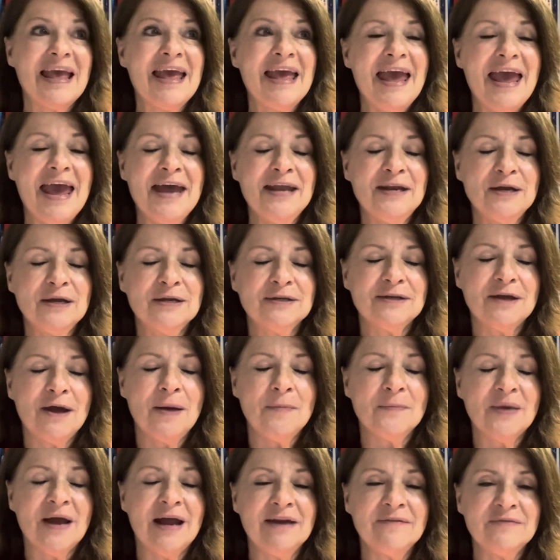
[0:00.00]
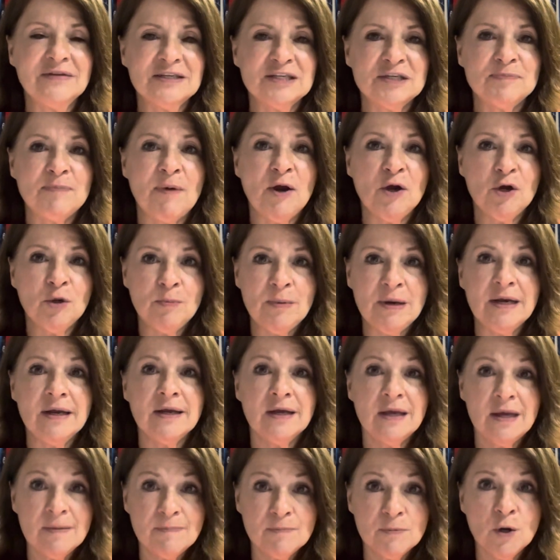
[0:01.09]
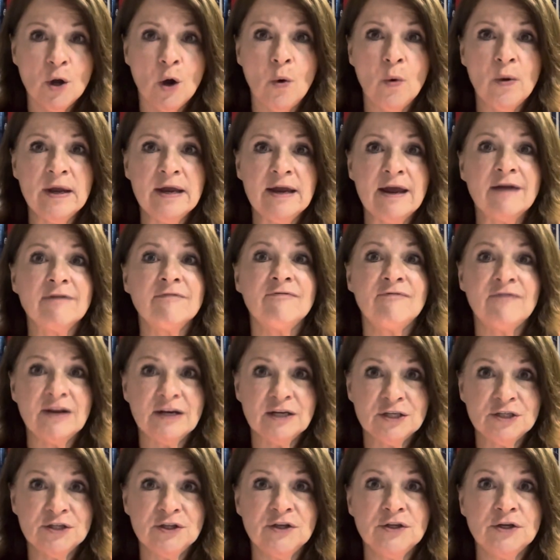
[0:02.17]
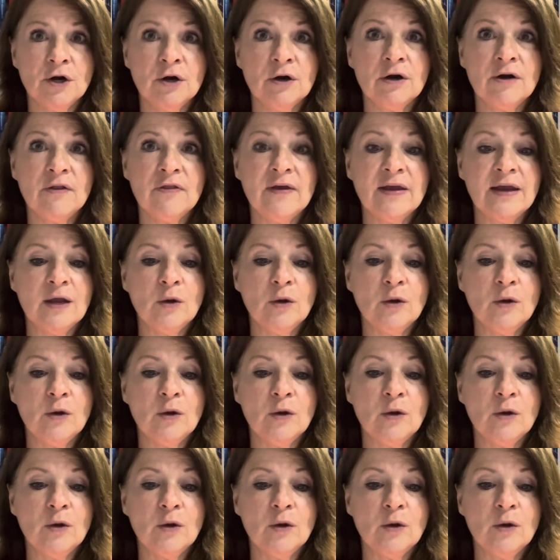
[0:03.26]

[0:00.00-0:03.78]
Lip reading: And it kind of inspired me to keep going and finish the darn thing.